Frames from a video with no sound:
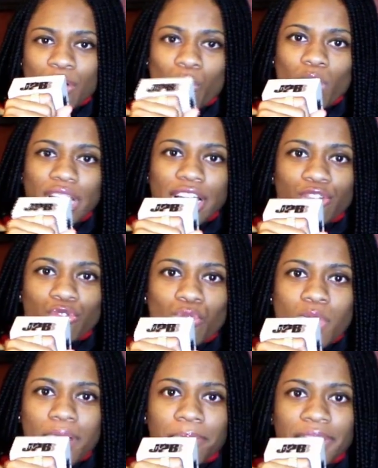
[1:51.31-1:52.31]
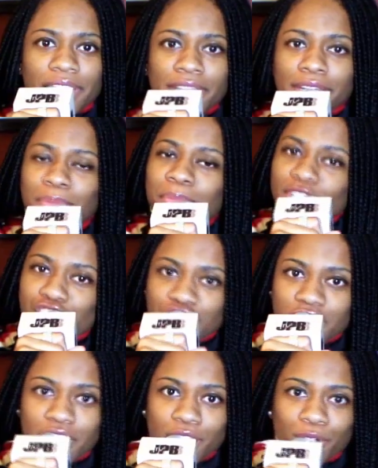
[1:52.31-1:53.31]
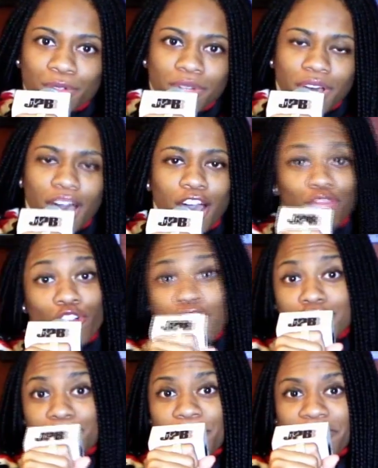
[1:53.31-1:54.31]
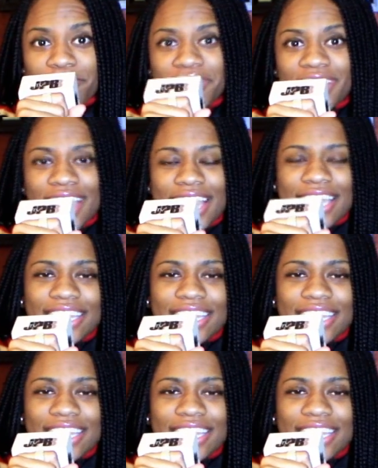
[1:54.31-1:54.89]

Well, I grew up in Mission Hill, Roxbury.